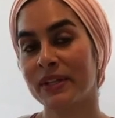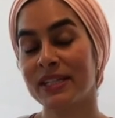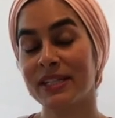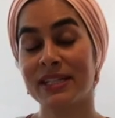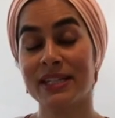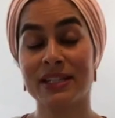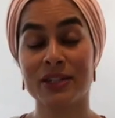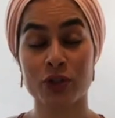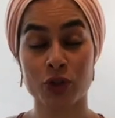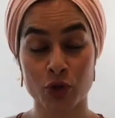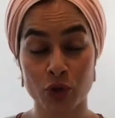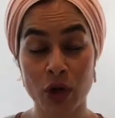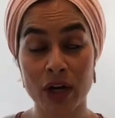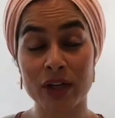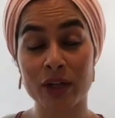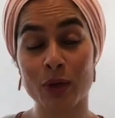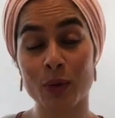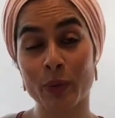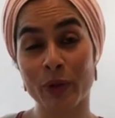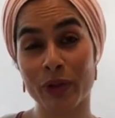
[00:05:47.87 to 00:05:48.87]

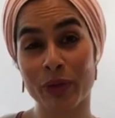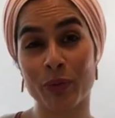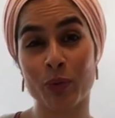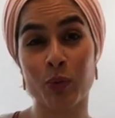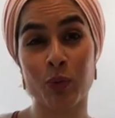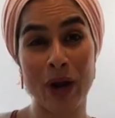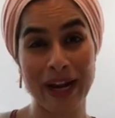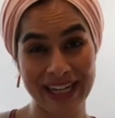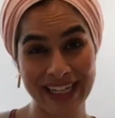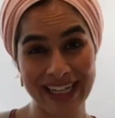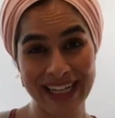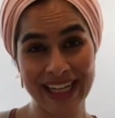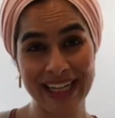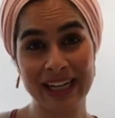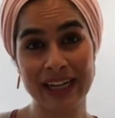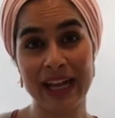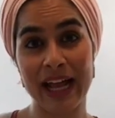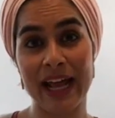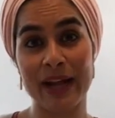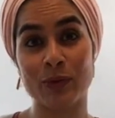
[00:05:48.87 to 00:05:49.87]
struggle with
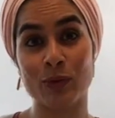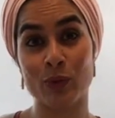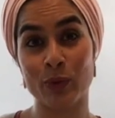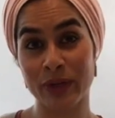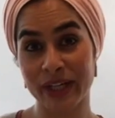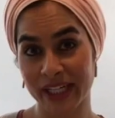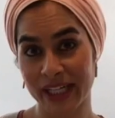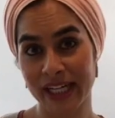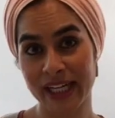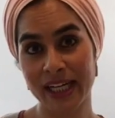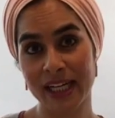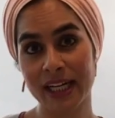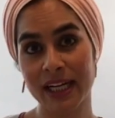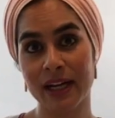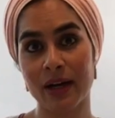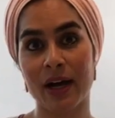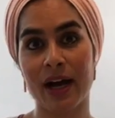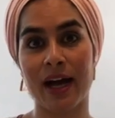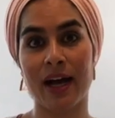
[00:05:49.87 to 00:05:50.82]
writing and reading